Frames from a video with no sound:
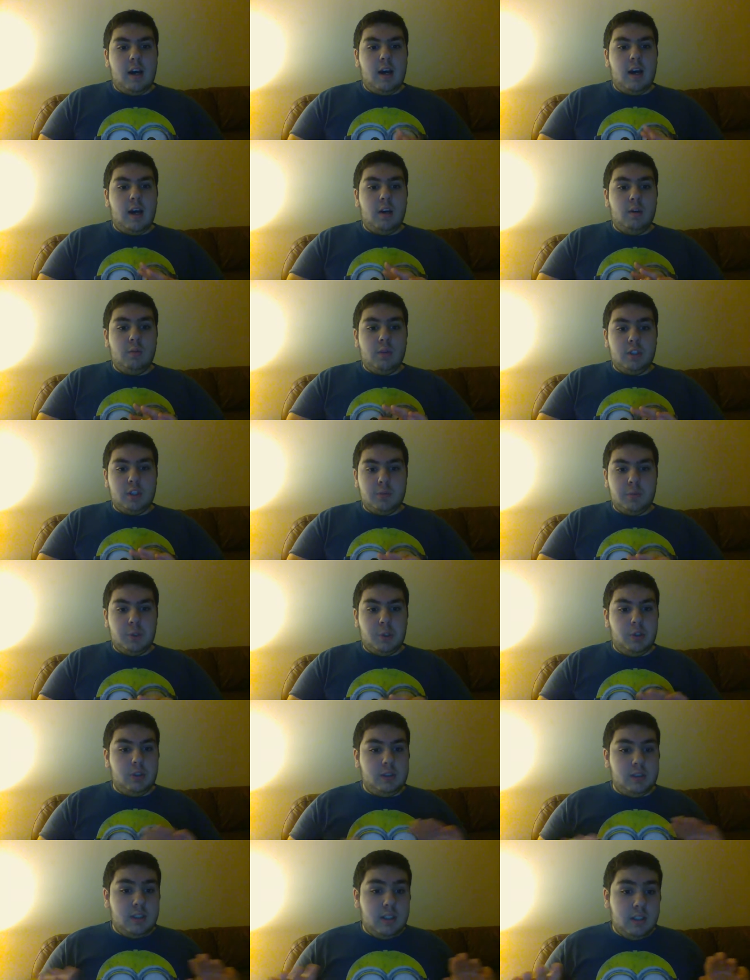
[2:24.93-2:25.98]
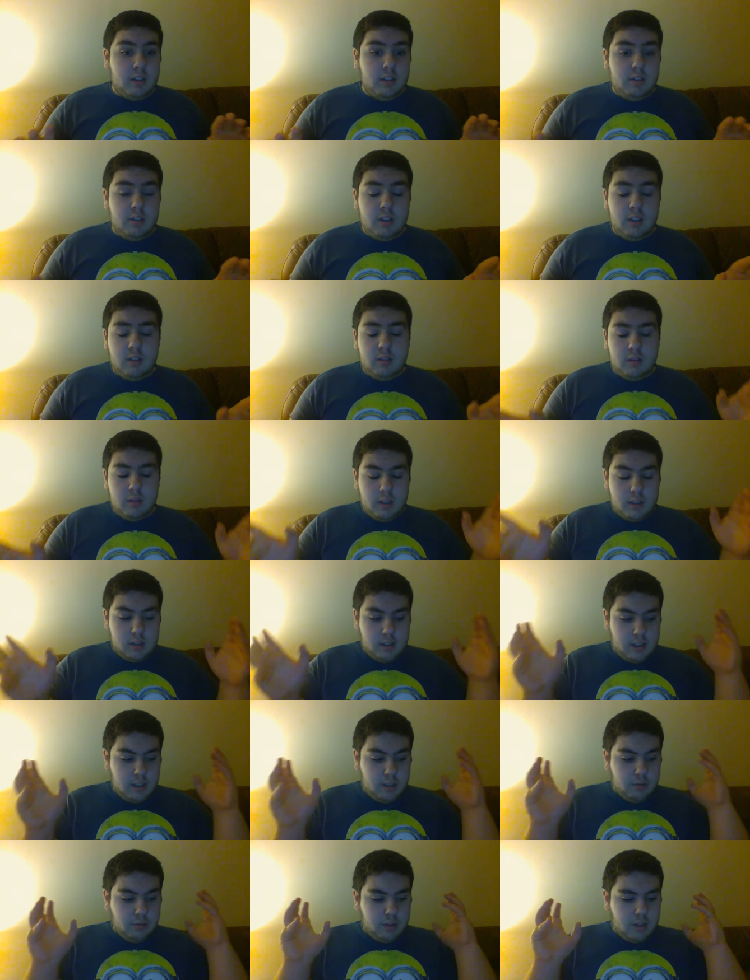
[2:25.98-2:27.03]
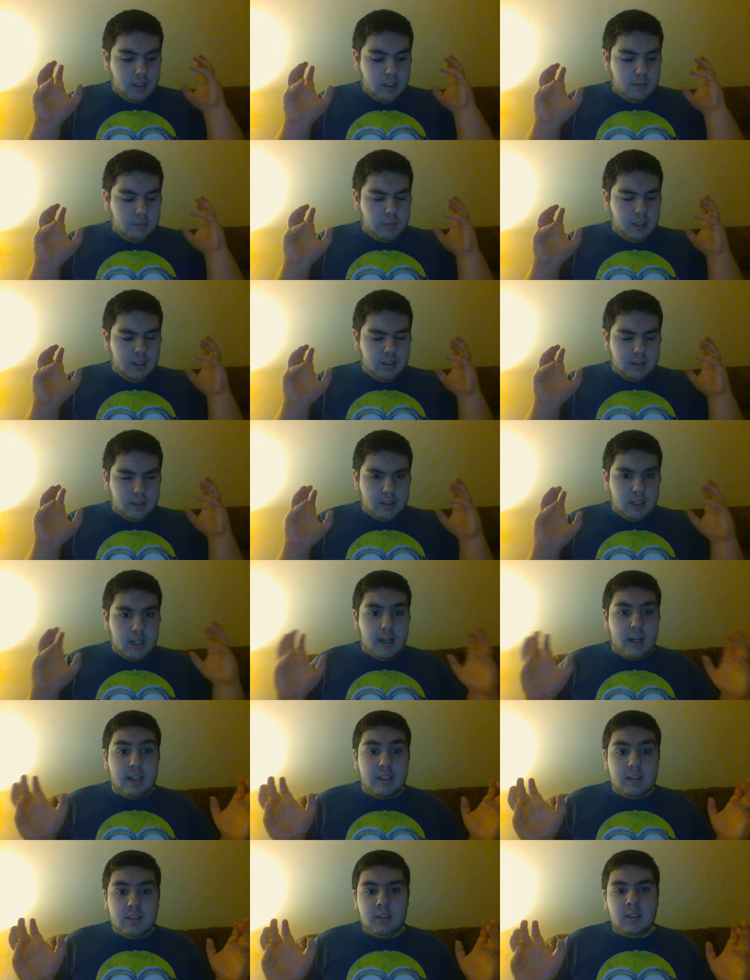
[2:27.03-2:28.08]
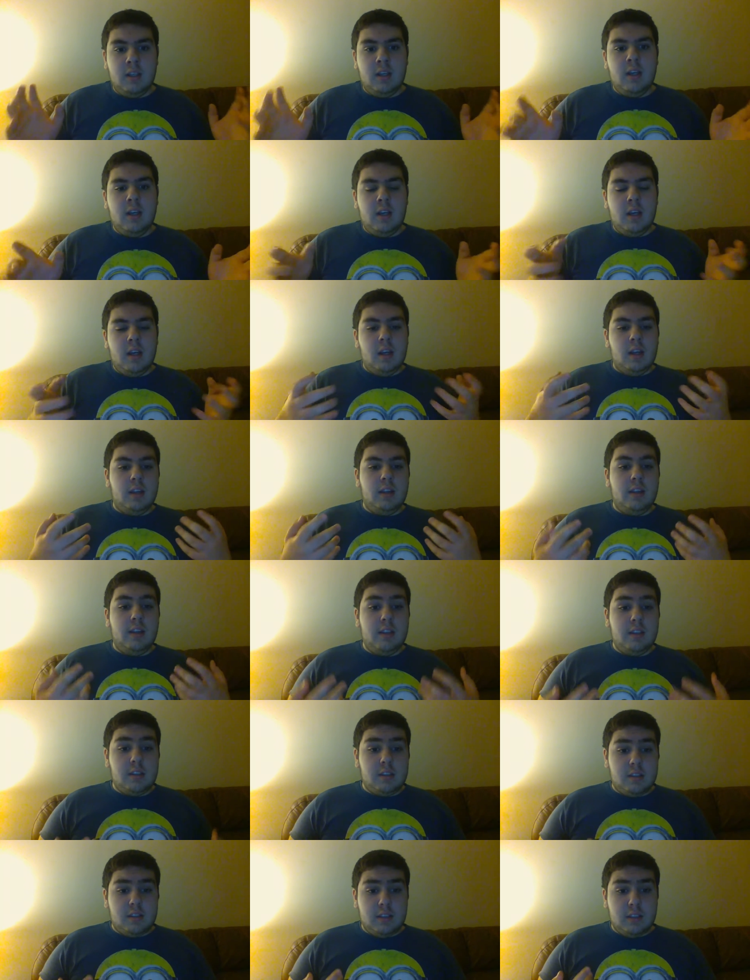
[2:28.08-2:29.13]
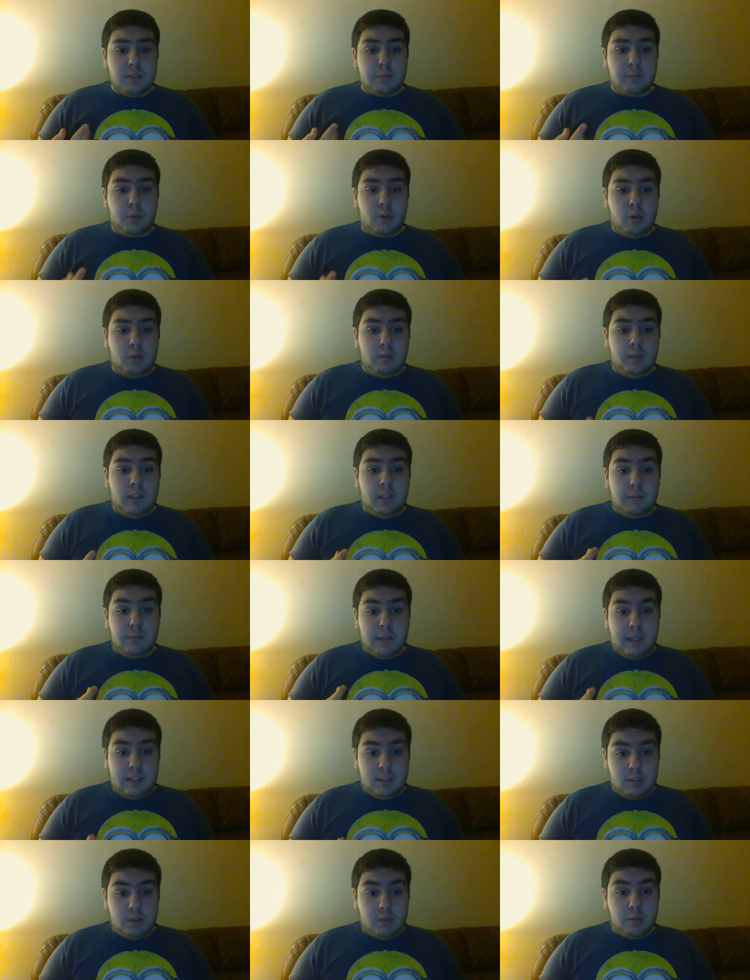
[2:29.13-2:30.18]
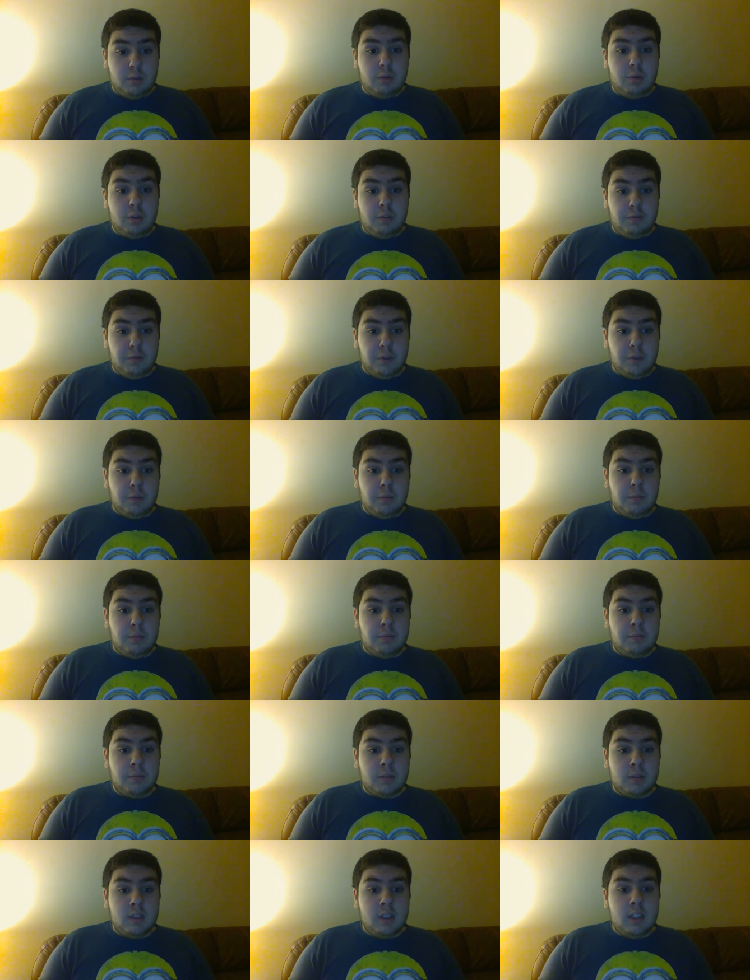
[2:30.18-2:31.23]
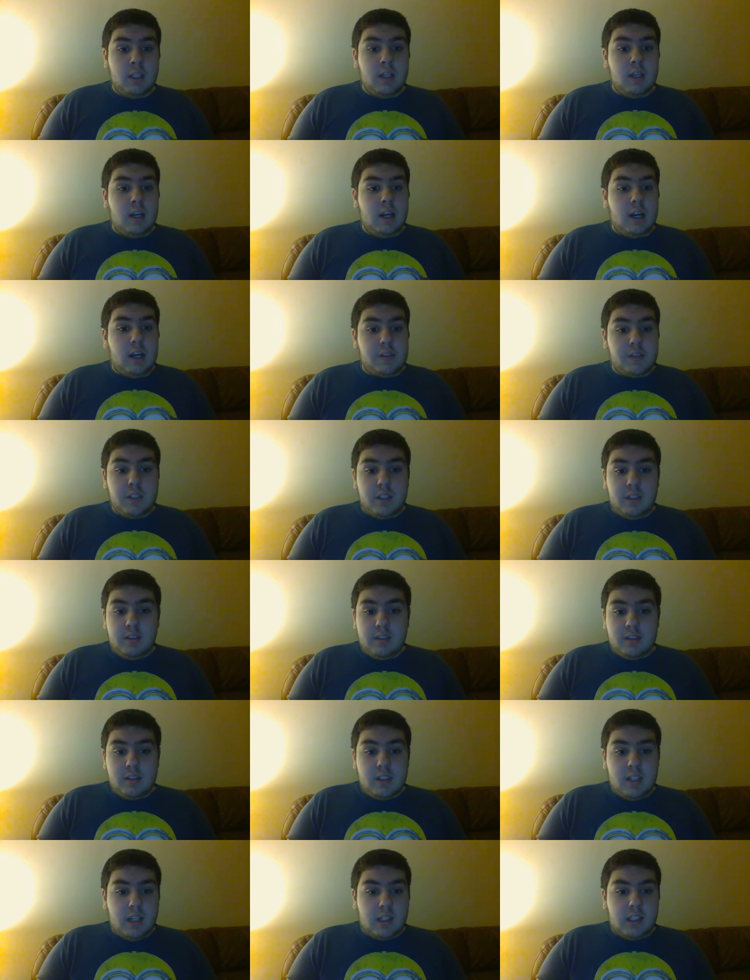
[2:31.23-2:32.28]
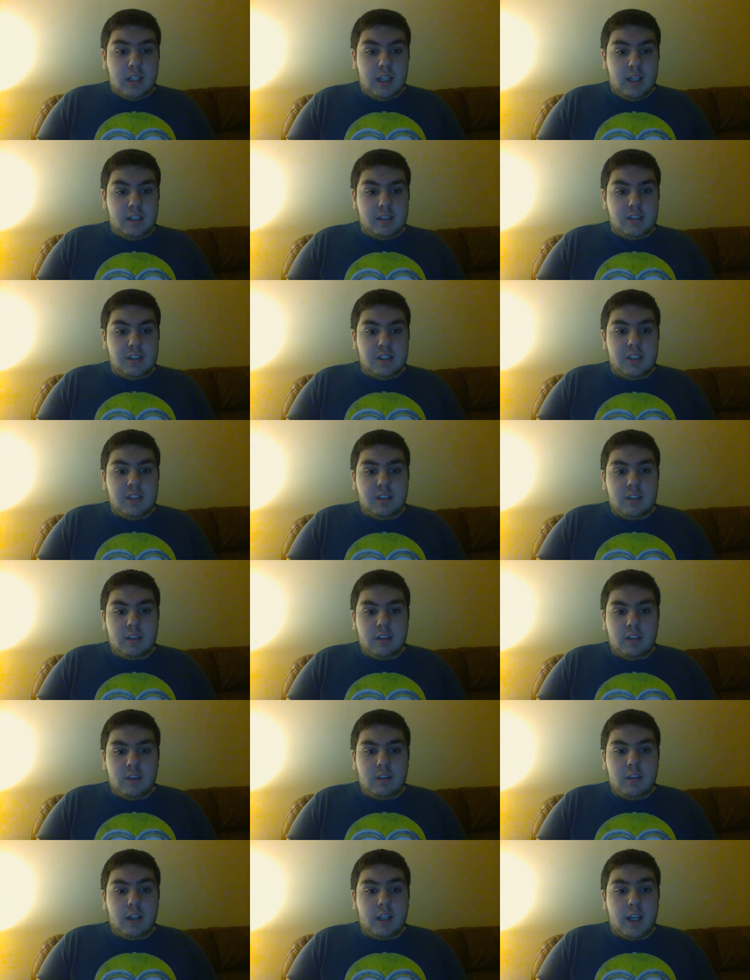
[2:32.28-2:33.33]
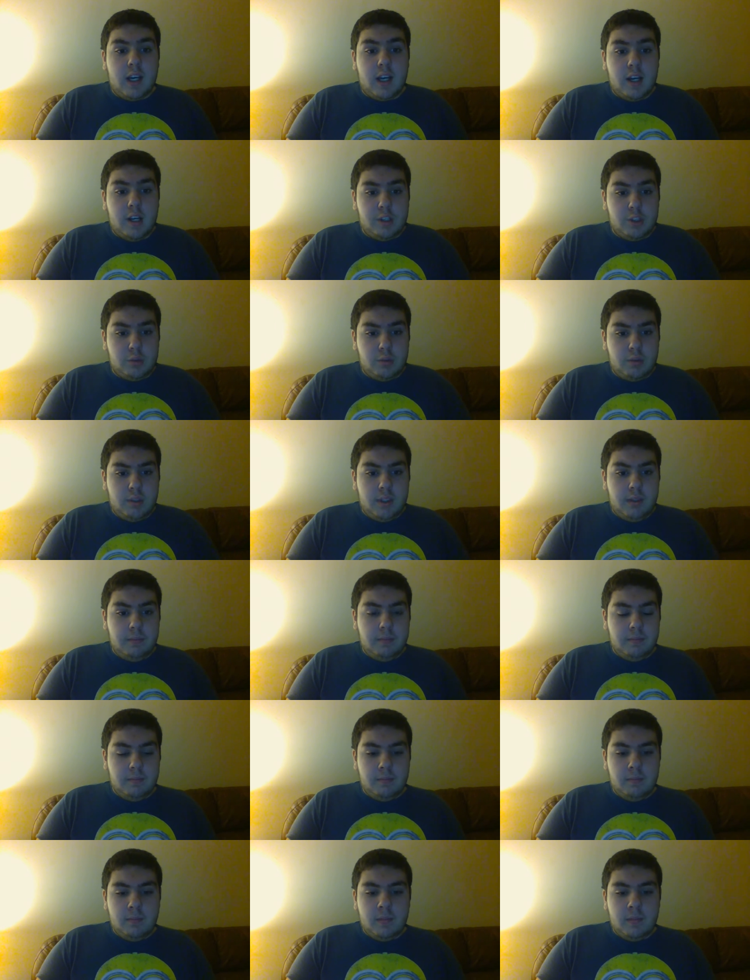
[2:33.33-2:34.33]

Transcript: I don't want to spoil a single thing because guys, this is probably the best horror film I've seen this decade since The Conjuring.